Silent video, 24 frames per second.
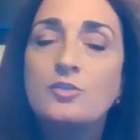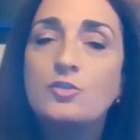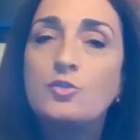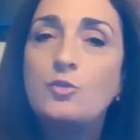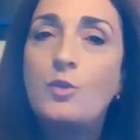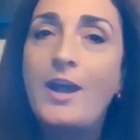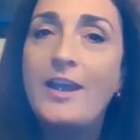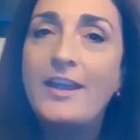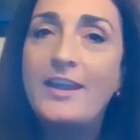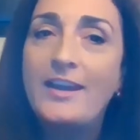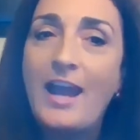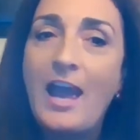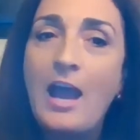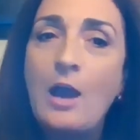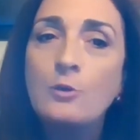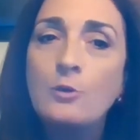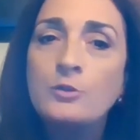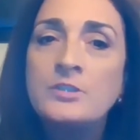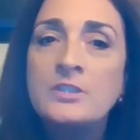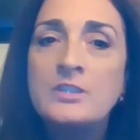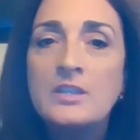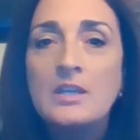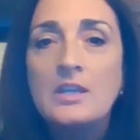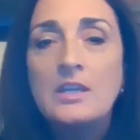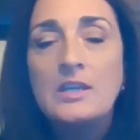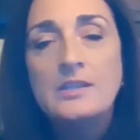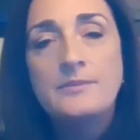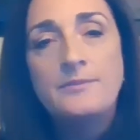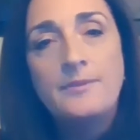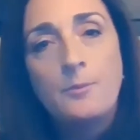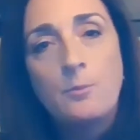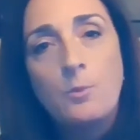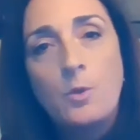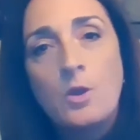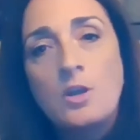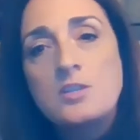Try it out.
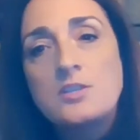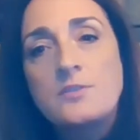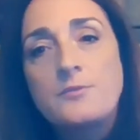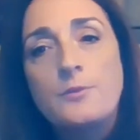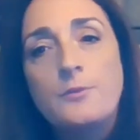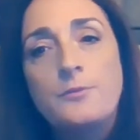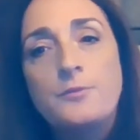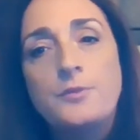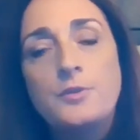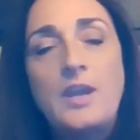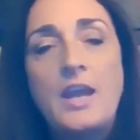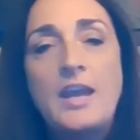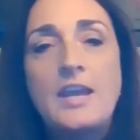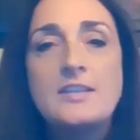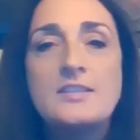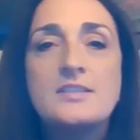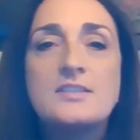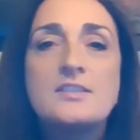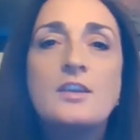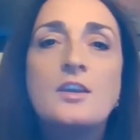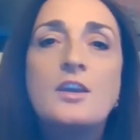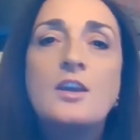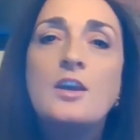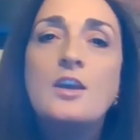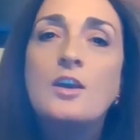If it works for a few days,